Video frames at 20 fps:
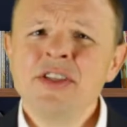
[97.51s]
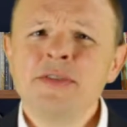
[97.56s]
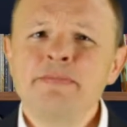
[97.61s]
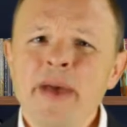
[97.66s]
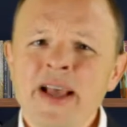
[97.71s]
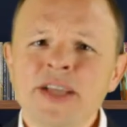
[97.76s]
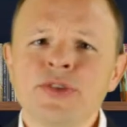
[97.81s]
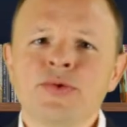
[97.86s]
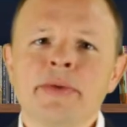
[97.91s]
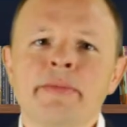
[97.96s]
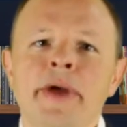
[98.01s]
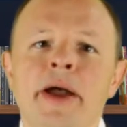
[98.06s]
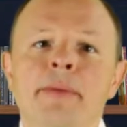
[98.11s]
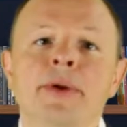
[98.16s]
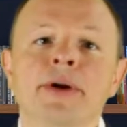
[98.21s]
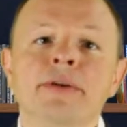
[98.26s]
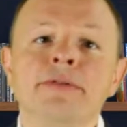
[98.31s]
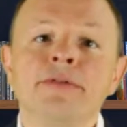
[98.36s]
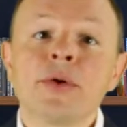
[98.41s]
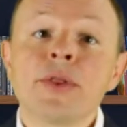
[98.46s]
is best
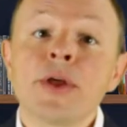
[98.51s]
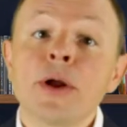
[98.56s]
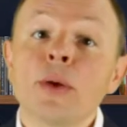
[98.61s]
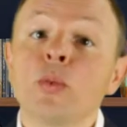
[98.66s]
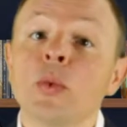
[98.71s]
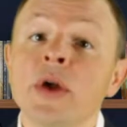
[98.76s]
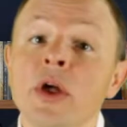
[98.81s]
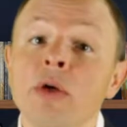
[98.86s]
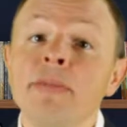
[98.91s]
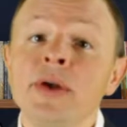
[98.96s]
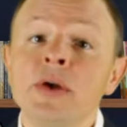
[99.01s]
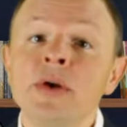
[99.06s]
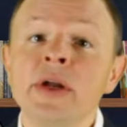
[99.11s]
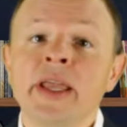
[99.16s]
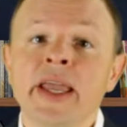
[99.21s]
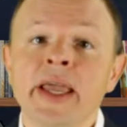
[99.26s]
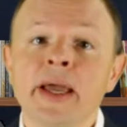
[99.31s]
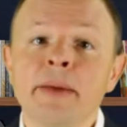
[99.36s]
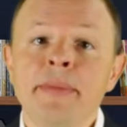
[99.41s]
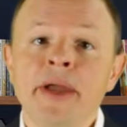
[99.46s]
remembered for their Real Beauty
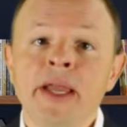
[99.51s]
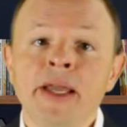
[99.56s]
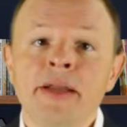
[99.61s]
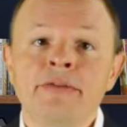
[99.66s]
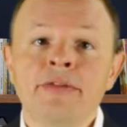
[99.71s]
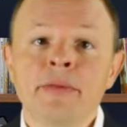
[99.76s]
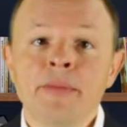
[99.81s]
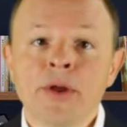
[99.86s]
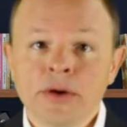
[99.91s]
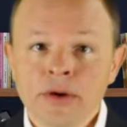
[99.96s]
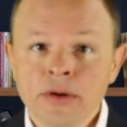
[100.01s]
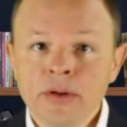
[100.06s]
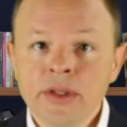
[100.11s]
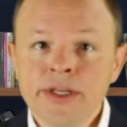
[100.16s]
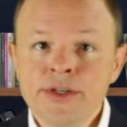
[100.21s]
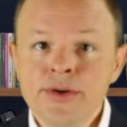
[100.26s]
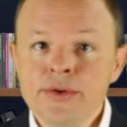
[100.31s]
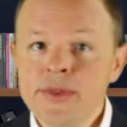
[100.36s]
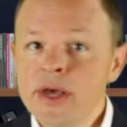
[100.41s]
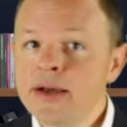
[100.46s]
campaign from the
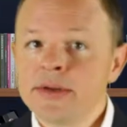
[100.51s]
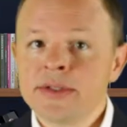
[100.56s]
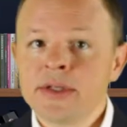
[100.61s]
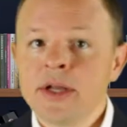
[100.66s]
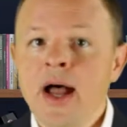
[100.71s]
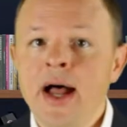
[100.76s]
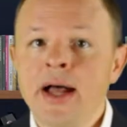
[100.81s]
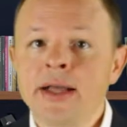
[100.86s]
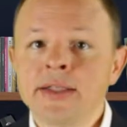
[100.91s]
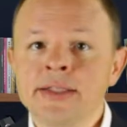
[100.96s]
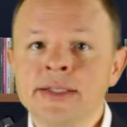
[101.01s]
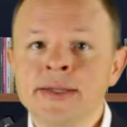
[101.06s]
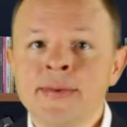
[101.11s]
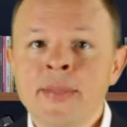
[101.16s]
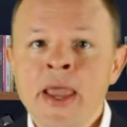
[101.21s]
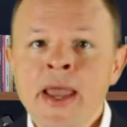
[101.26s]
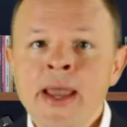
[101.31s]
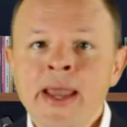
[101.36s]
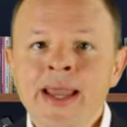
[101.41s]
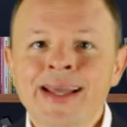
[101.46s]
early 2000s
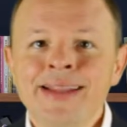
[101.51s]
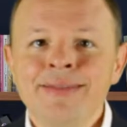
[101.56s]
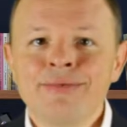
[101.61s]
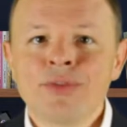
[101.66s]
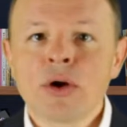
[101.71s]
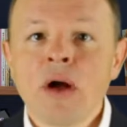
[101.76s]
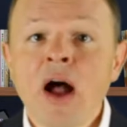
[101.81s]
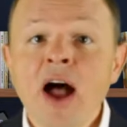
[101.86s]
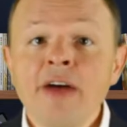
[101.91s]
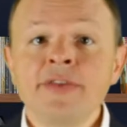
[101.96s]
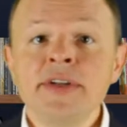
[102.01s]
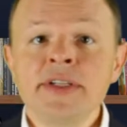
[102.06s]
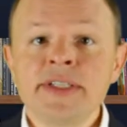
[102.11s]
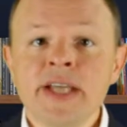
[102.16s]
and they're often